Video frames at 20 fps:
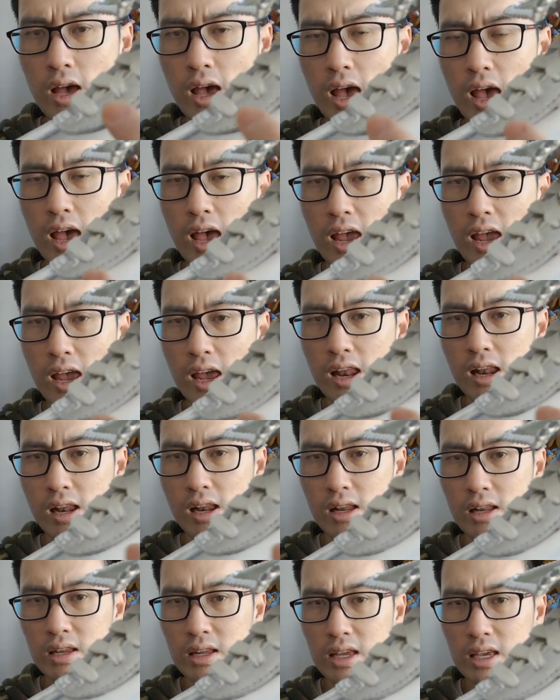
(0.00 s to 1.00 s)
And
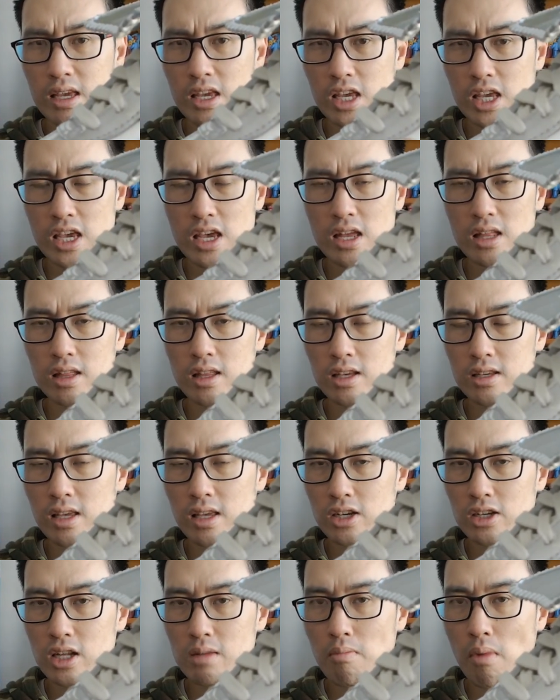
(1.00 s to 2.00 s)
yeah, this
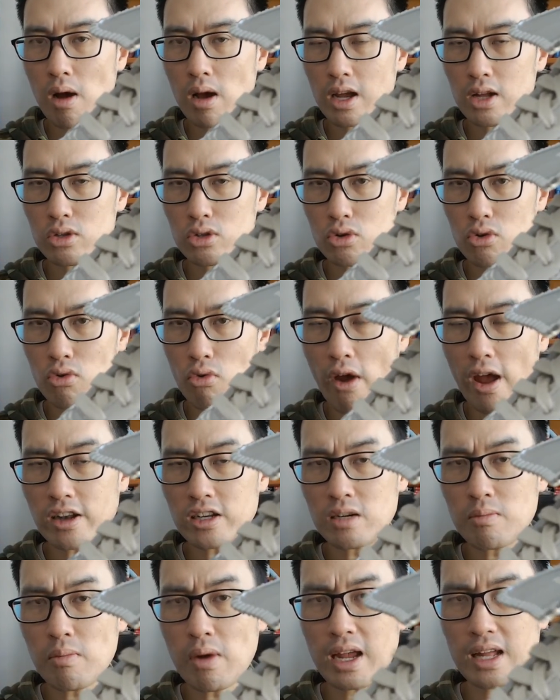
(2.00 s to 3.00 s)
actually might get scratched. It
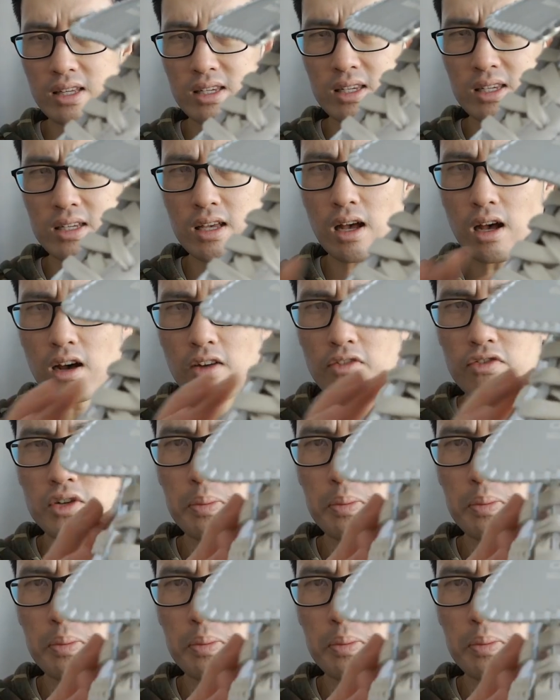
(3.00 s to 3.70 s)
might get scuffed.